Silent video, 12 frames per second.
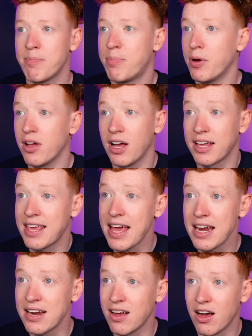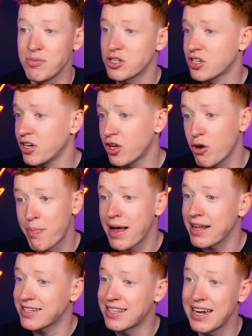But again, I'm just going to go
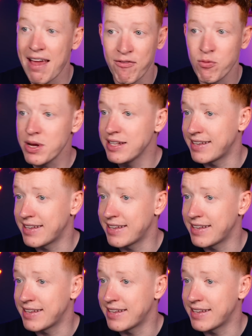back to the left wing